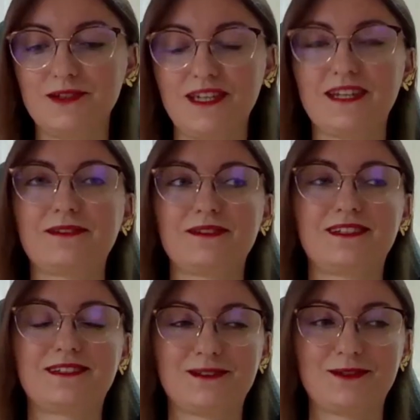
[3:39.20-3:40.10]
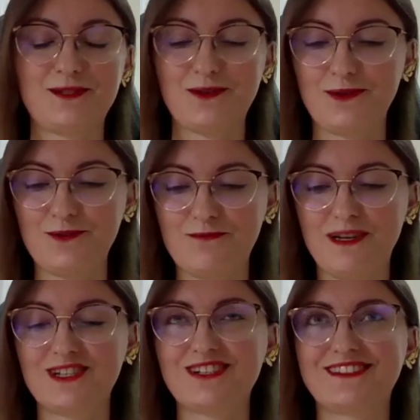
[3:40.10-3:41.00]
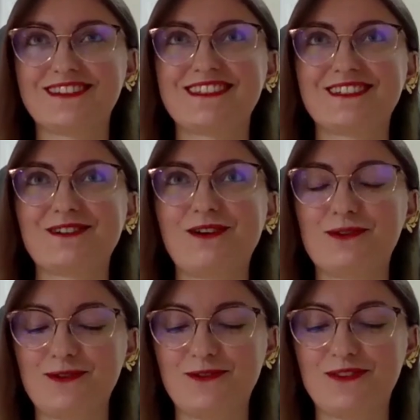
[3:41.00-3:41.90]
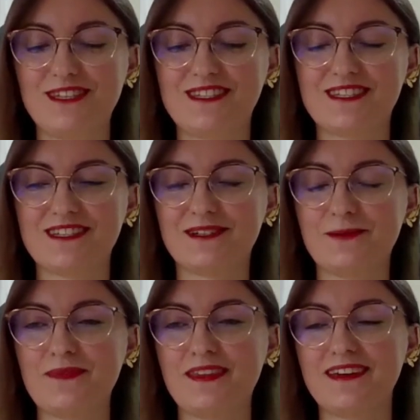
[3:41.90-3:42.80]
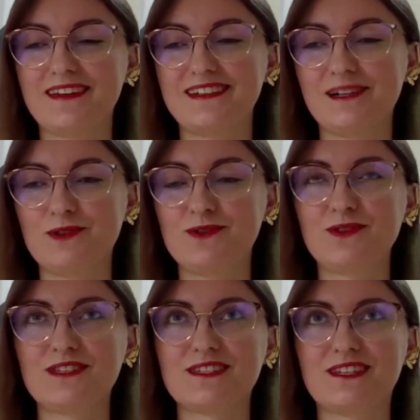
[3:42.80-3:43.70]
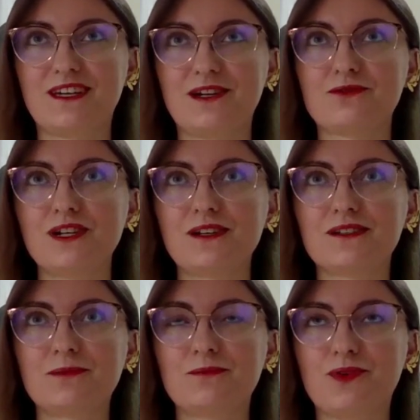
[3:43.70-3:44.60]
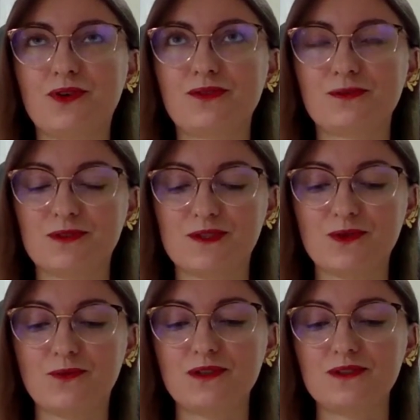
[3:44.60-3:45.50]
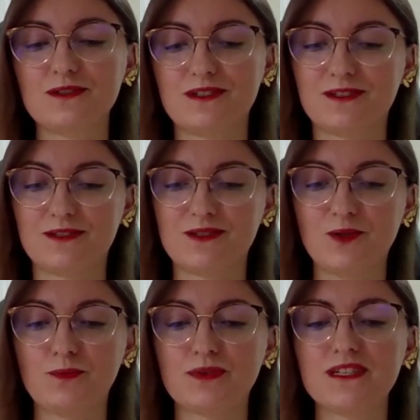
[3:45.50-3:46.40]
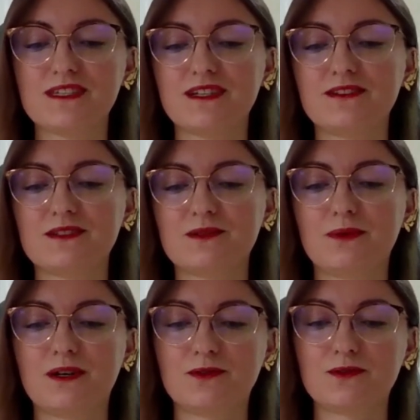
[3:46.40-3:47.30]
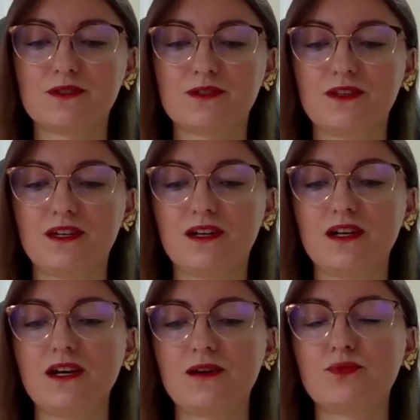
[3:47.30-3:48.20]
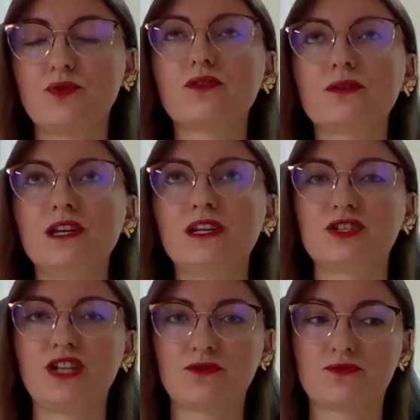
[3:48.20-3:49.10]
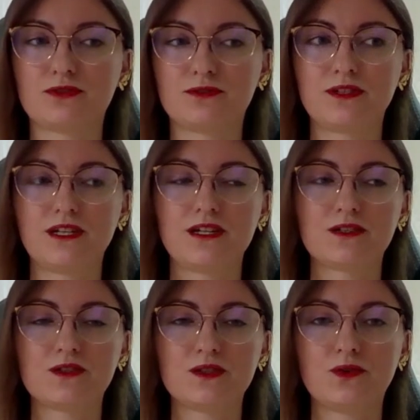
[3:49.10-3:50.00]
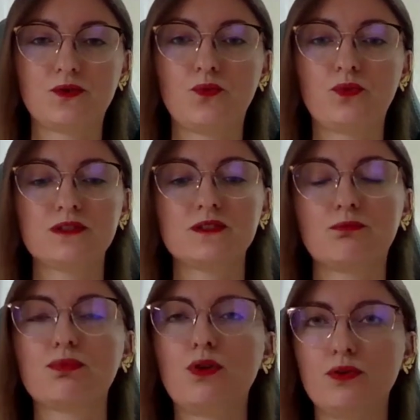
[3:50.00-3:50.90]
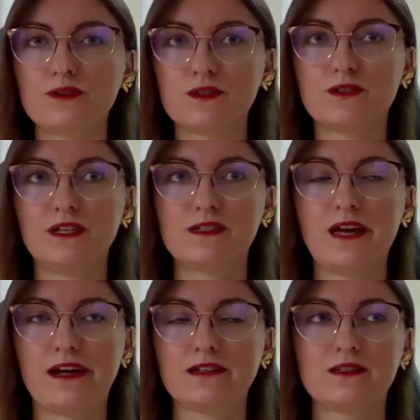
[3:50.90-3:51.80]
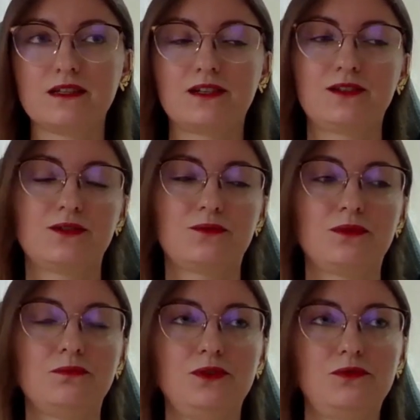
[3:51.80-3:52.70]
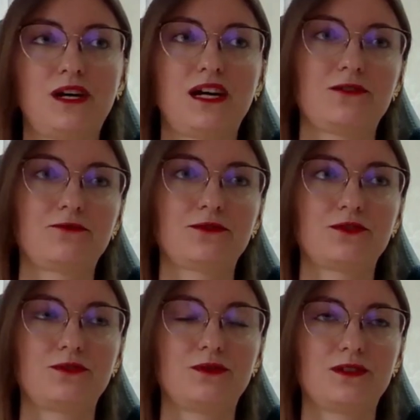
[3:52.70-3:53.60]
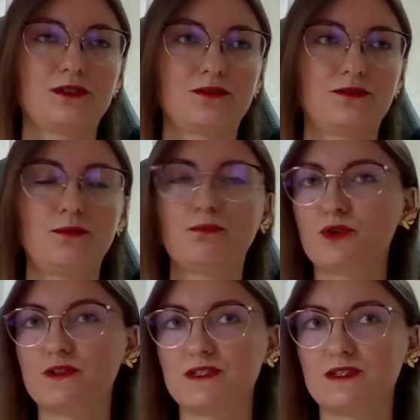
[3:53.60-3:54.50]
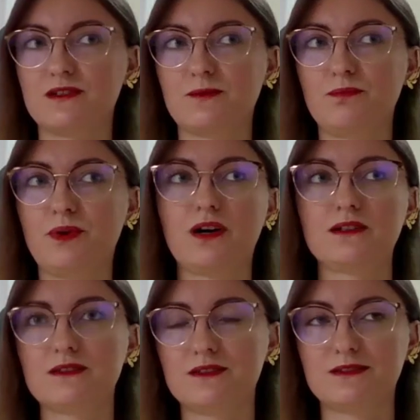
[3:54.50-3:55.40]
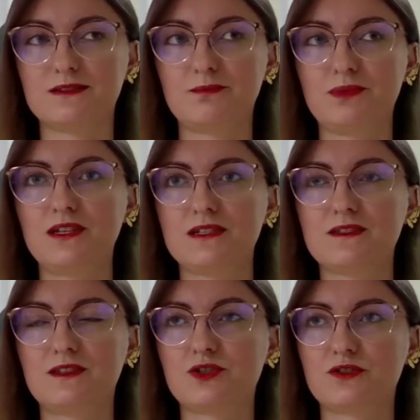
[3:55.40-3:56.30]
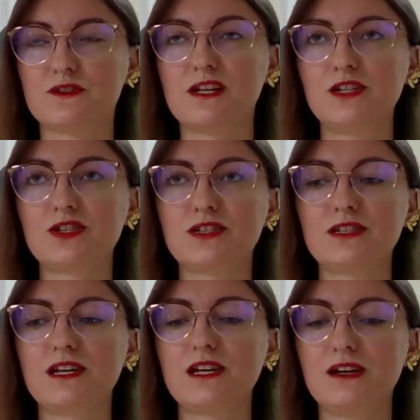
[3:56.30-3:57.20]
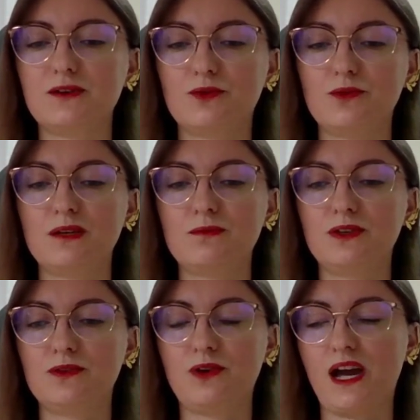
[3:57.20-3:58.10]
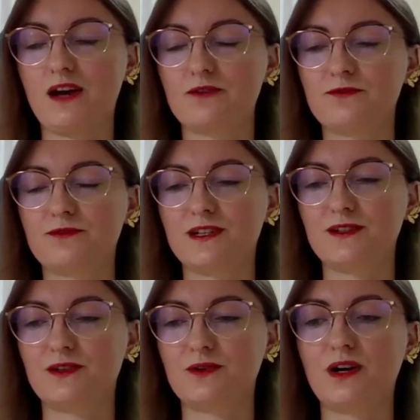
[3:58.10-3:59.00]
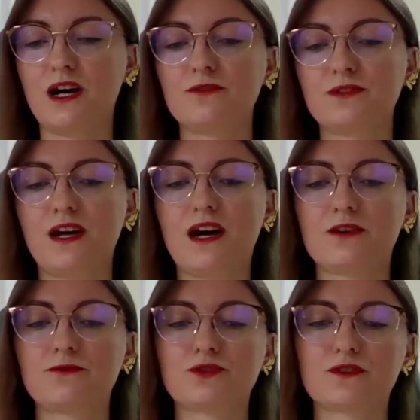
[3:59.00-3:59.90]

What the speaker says: Okay, so you've mentioned all of these opportunities like curriculum, program, and so on. So please tell us about the program in general. So what blocks it has? I don't know, maybe you have the most parts, biggest, the translation, or maybe you have, I don't know, half and half